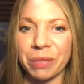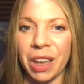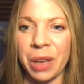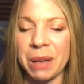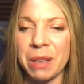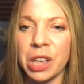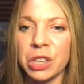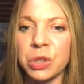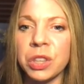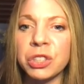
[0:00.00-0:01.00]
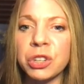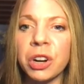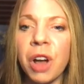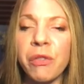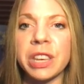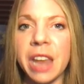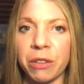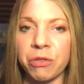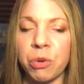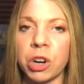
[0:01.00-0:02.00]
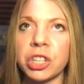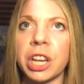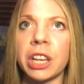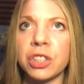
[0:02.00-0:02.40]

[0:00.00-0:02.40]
Okay, so this started off with noun foraging.